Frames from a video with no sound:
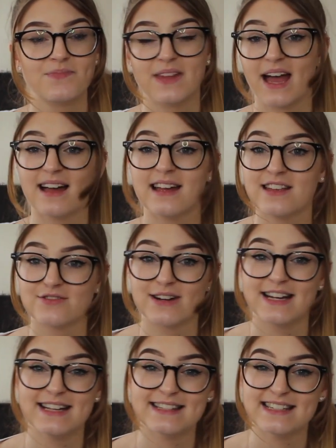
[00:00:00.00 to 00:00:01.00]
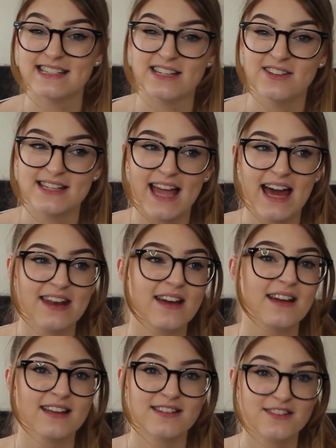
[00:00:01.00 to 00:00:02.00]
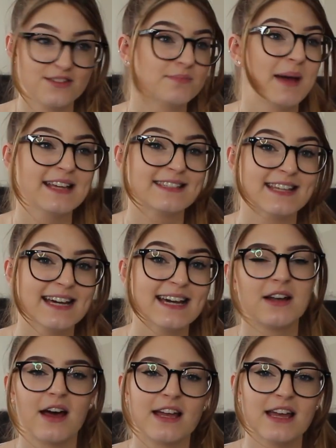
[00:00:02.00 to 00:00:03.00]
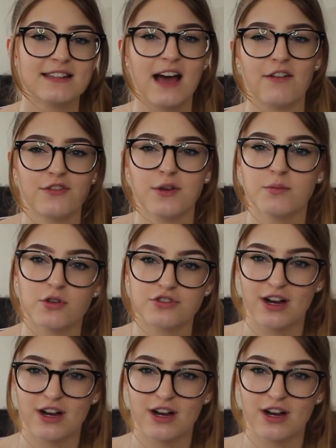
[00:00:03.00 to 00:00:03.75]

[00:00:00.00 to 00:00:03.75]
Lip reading: yeah, is really easy to use. Again, it's just basic. I'd like it to have a few more